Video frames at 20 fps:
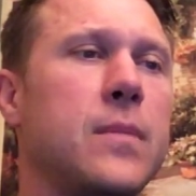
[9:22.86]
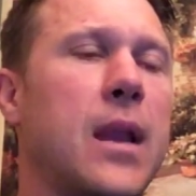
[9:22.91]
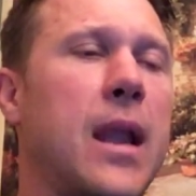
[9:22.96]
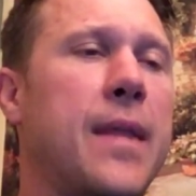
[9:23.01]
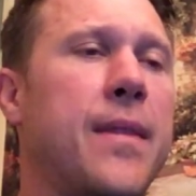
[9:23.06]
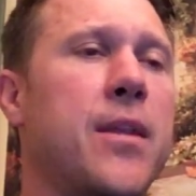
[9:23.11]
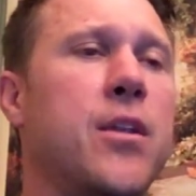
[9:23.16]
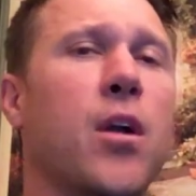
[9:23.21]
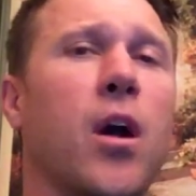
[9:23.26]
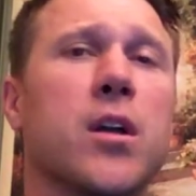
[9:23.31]

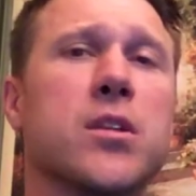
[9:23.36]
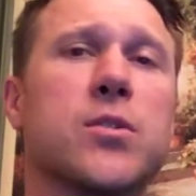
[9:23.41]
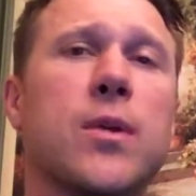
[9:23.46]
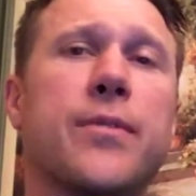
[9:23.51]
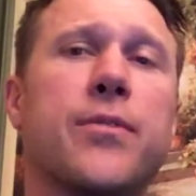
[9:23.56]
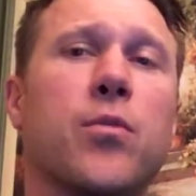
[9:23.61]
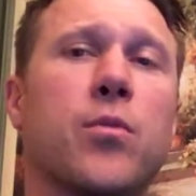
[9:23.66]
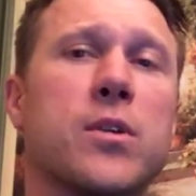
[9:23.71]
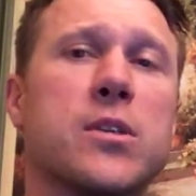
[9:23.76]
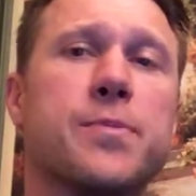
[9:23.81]
And then you also
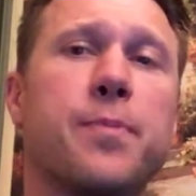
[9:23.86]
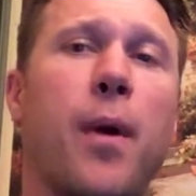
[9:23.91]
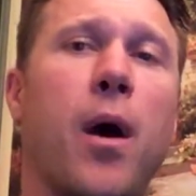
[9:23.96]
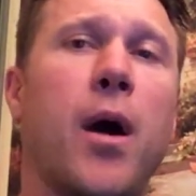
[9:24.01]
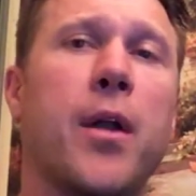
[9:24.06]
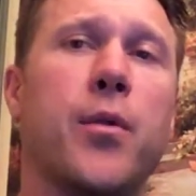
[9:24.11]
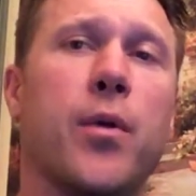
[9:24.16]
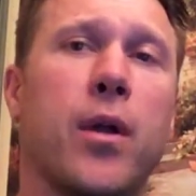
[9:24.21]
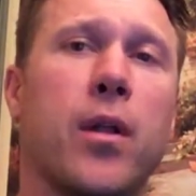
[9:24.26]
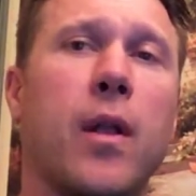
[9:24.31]
have to
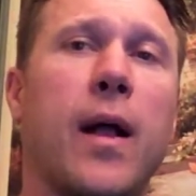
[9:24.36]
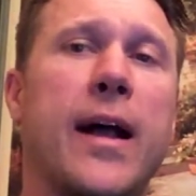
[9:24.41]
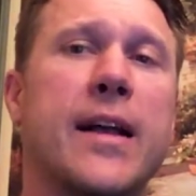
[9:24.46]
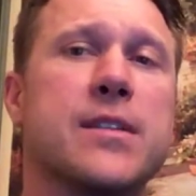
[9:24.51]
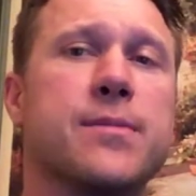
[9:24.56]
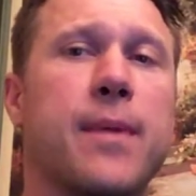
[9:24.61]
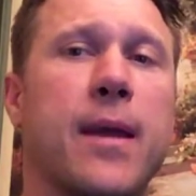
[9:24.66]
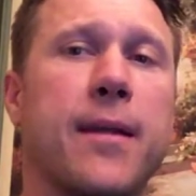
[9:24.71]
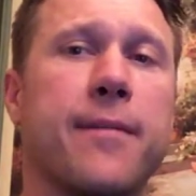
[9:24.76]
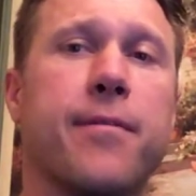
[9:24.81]
respond to a
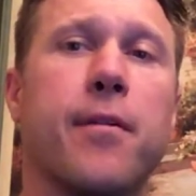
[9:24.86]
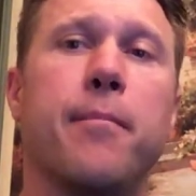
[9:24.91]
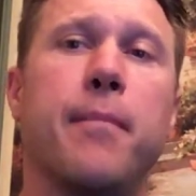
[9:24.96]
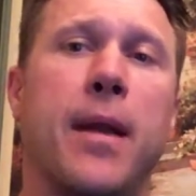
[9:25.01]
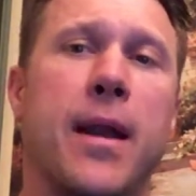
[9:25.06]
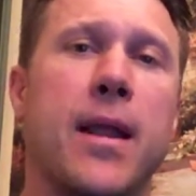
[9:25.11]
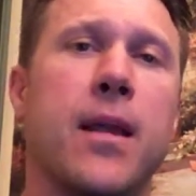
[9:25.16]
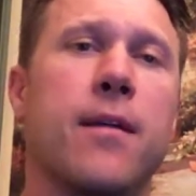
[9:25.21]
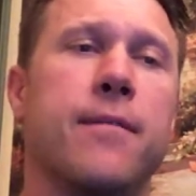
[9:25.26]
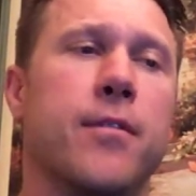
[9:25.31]
classmate for
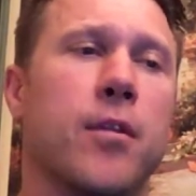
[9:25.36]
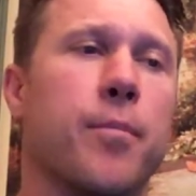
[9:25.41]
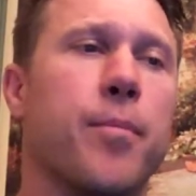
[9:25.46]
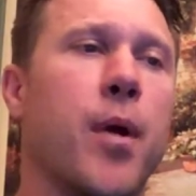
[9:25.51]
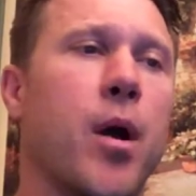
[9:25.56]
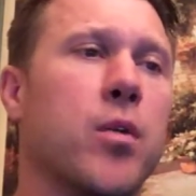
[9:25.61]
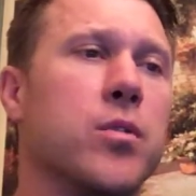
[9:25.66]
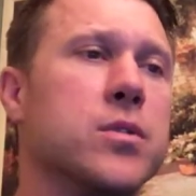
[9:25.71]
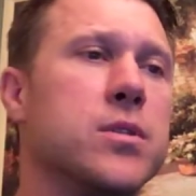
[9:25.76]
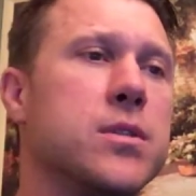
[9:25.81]
many of your
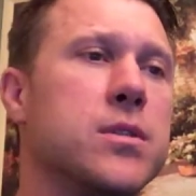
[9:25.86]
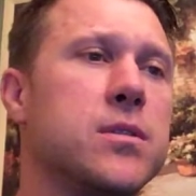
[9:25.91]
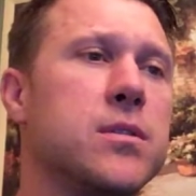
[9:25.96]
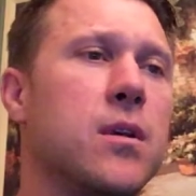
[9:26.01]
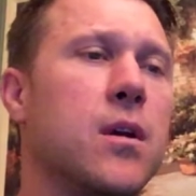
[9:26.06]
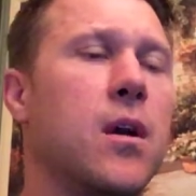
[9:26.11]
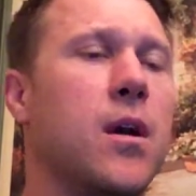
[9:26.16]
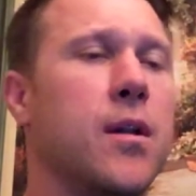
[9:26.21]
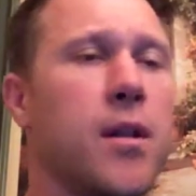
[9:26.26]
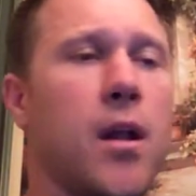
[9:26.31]
posts.
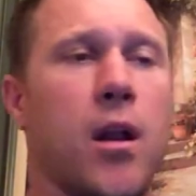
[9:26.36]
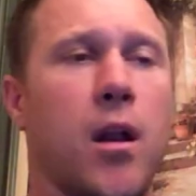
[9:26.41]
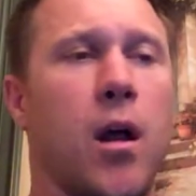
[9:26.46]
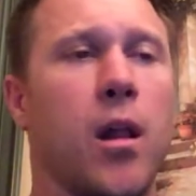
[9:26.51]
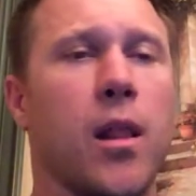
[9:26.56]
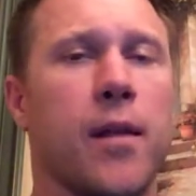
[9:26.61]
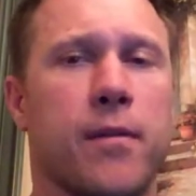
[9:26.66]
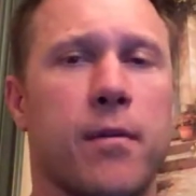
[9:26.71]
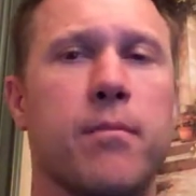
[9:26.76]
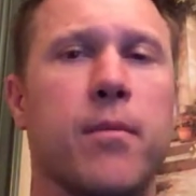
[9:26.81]
Not
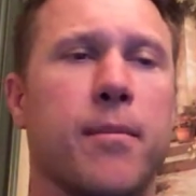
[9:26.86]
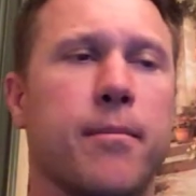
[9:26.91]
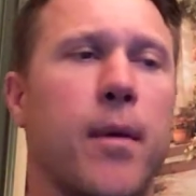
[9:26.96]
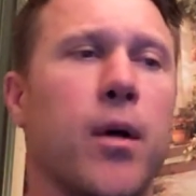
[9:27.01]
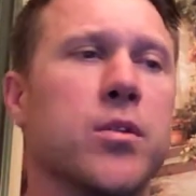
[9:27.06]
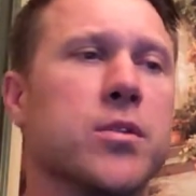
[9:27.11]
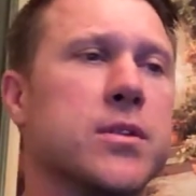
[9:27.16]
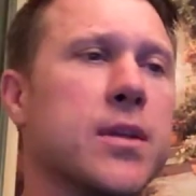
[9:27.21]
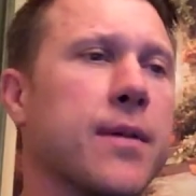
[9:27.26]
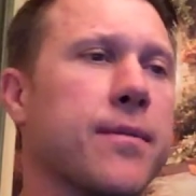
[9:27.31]
all of them, but
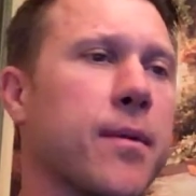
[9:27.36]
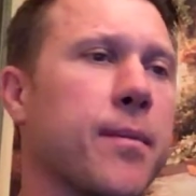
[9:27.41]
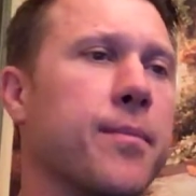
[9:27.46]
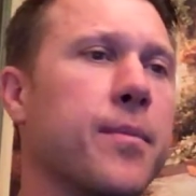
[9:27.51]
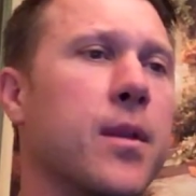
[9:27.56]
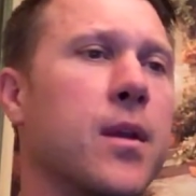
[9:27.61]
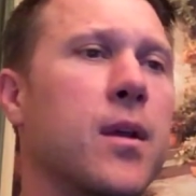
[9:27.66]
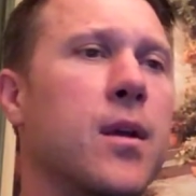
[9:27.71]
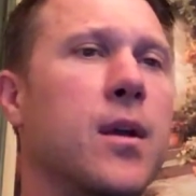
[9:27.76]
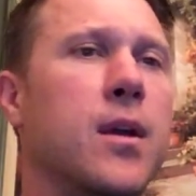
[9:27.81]
most of them.
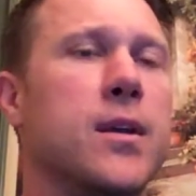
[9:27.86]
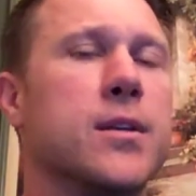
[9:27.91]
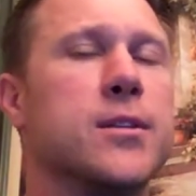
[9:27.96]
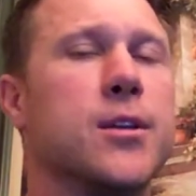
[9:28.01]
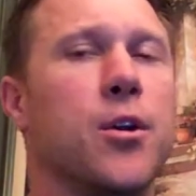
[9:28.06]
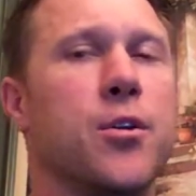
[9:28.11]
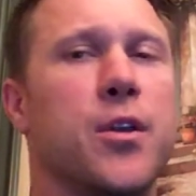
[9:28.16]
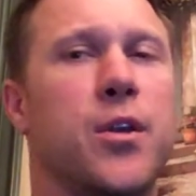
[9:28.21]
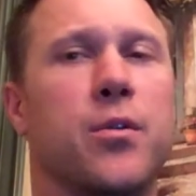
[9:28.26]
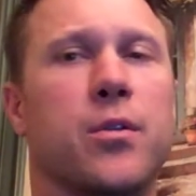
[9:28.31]

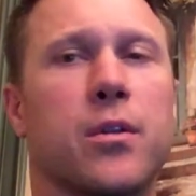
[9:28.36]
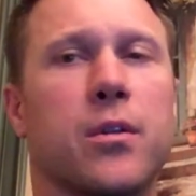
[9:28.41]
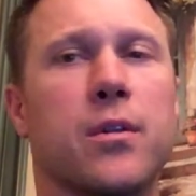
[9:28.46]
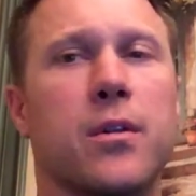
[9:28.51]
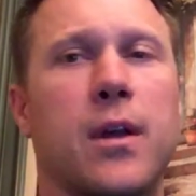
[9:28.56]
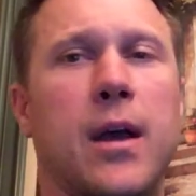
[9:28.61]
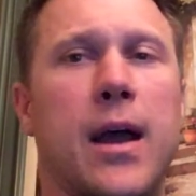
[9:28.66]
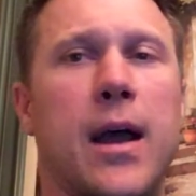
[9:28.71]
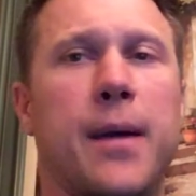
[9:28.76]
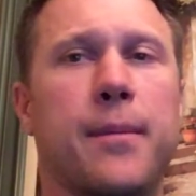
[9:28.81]
So
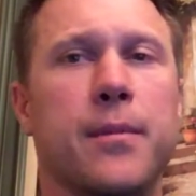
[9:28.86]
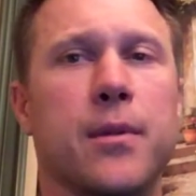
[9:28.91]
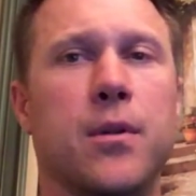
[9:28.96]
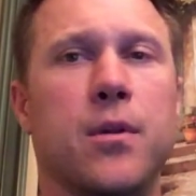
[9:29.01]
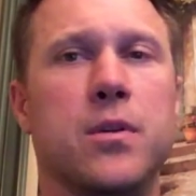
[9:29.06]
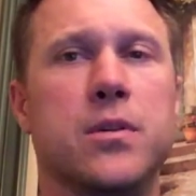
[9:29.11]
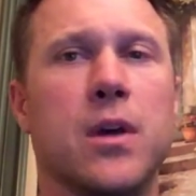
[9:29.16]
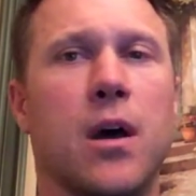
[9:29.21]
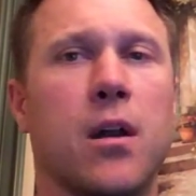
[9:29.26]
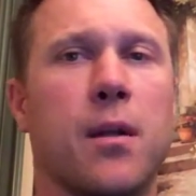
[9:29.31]
you
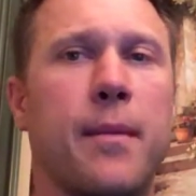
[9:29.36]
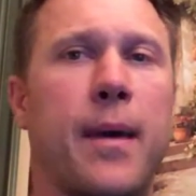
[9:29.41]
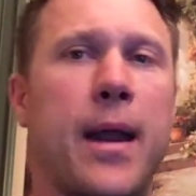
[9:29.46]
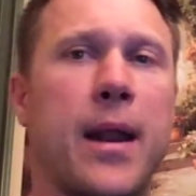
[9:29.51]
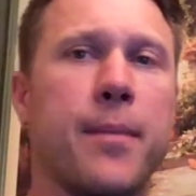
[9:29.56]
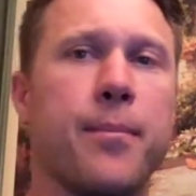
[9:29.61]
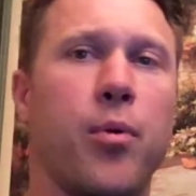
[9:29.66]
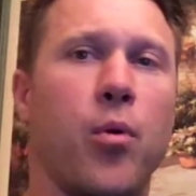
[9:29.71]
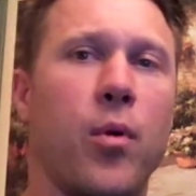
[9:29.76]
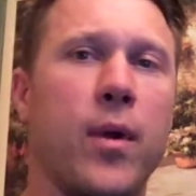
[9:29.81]
lose
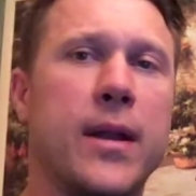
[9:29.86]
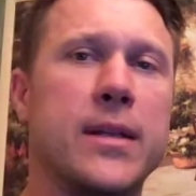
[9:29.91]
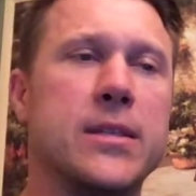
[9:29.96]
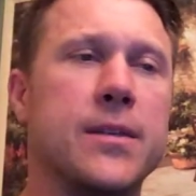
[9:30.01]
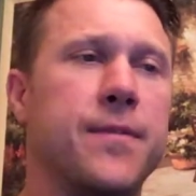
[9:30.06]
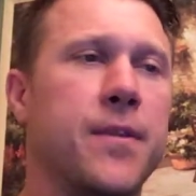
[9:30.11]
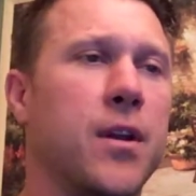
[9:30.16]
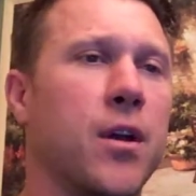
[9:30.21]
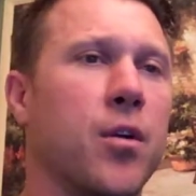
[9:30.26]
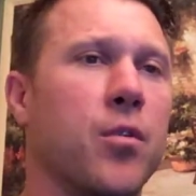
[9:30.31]
automatic points
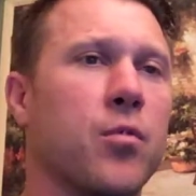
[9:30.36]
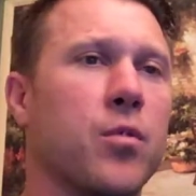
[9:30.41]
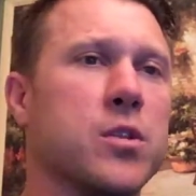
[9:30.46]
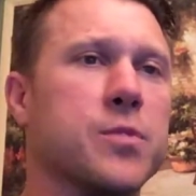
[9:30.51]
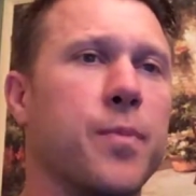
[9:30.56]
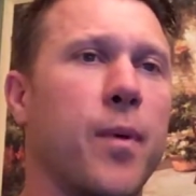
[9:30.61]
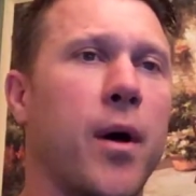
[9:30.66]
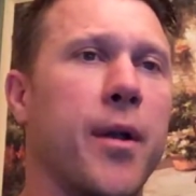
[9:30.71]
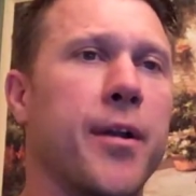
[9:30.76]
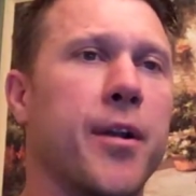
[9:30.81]
if you don't
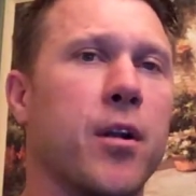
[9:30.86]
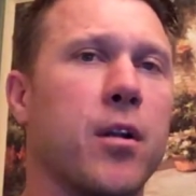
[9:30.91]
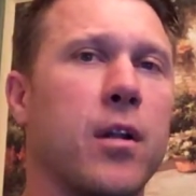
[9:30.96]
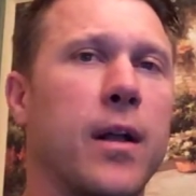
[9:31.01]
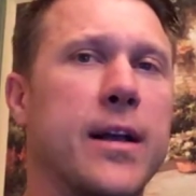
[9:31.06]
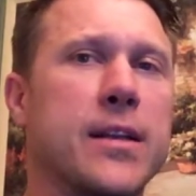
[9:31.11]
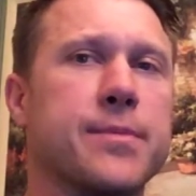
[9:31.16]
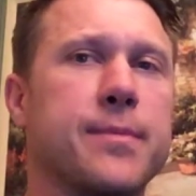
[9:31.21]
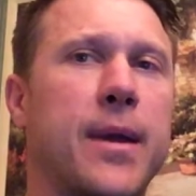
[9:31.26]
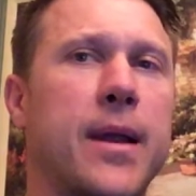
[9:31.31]
respond to your
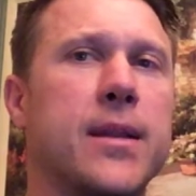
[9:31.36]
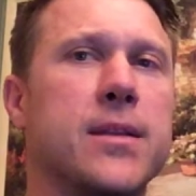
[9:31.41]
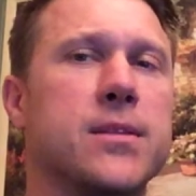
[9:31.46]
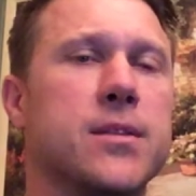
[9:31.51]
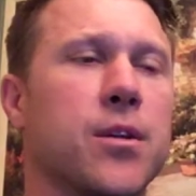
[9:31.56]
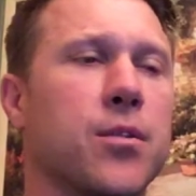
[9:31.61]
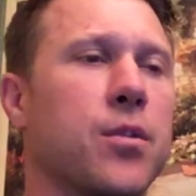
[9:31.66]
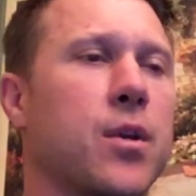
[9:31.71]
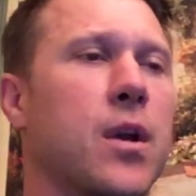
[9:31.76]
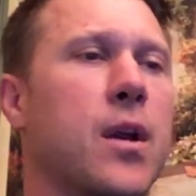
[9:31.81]
classmates.
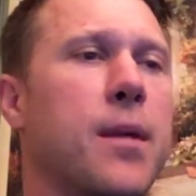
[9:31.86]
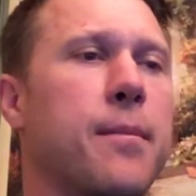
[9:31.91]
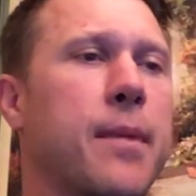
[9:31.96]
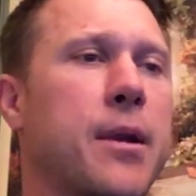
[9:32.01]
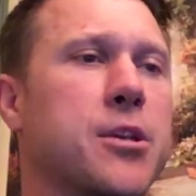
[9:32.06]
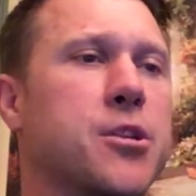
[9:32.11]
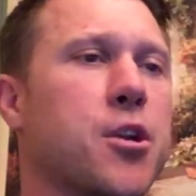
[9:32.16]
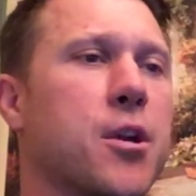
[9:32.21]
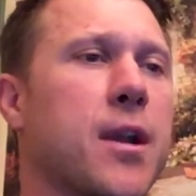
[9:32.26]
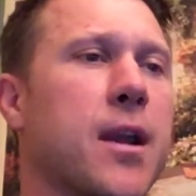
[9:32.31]
So
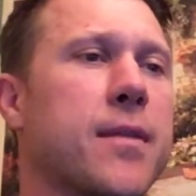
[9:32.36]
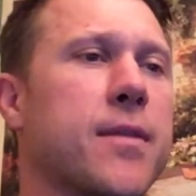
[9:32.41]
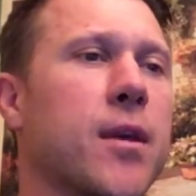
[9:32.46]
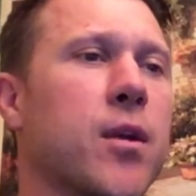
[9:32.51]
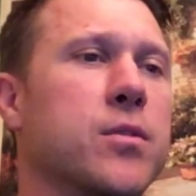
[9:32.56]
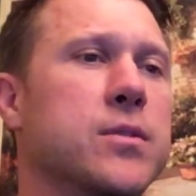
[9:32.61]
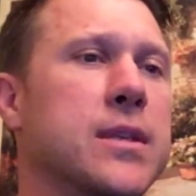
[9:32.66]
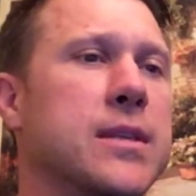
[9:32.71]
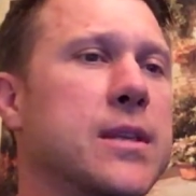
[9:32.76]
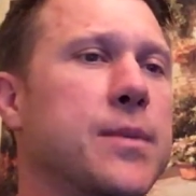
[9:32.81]
make sure you get
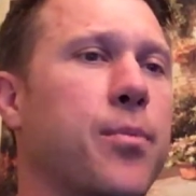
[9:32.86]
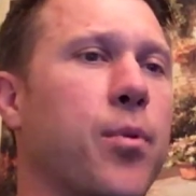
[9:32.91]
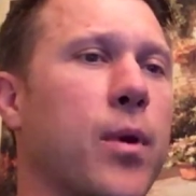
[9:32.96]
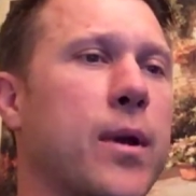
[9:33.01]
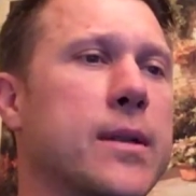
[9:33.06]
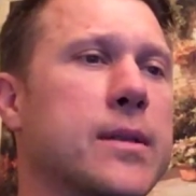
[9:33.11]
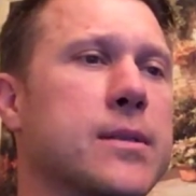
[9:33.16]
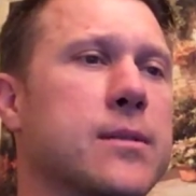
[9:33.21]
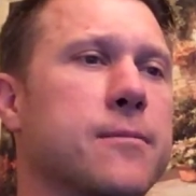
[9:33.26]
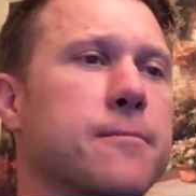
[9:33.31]
those easy
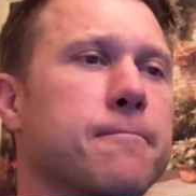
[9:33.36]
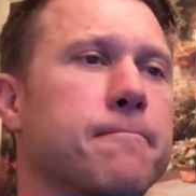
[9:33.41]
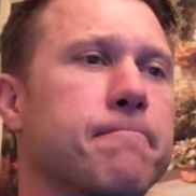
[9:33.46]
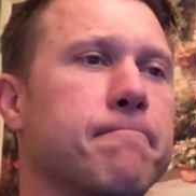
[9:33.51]
points.